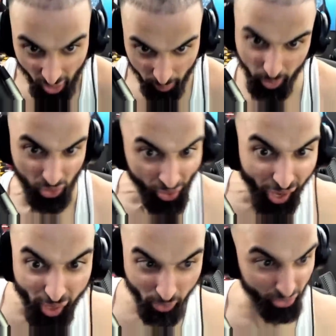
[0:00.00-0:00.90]

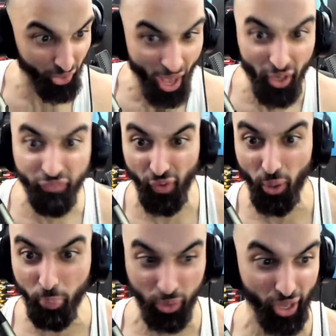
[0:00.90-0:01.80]
PK with an NFL
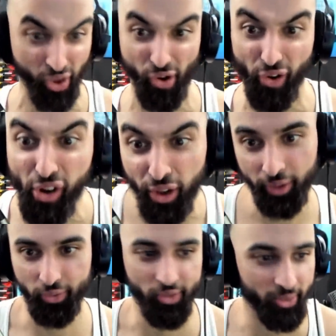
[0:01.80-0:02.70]
player,
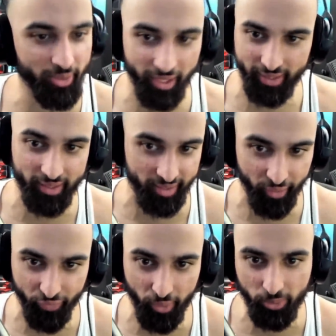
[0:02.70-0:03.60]
you know, like that's gonna
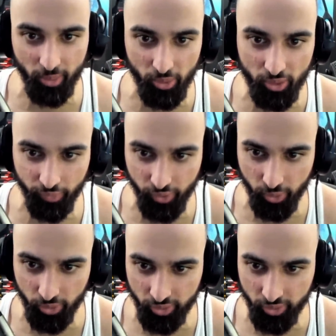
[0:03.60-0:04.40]
farm some YouTube views.